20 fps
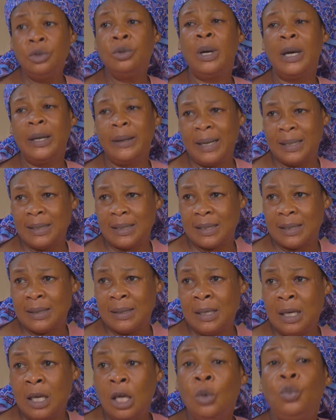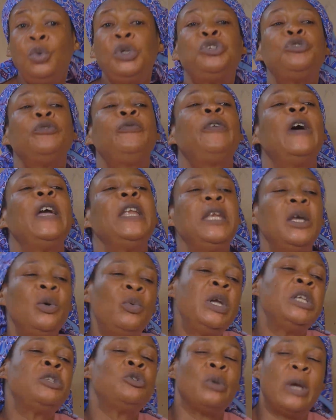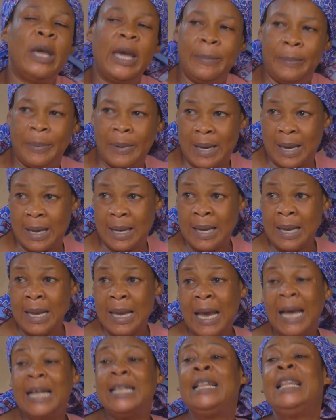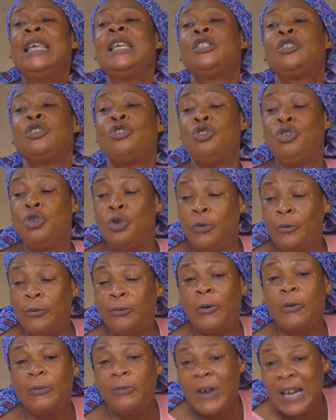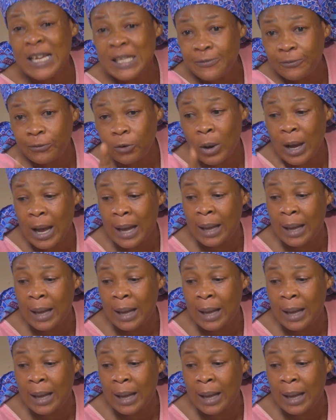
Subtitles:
You are right. We should find a way to help her. At least you for fight for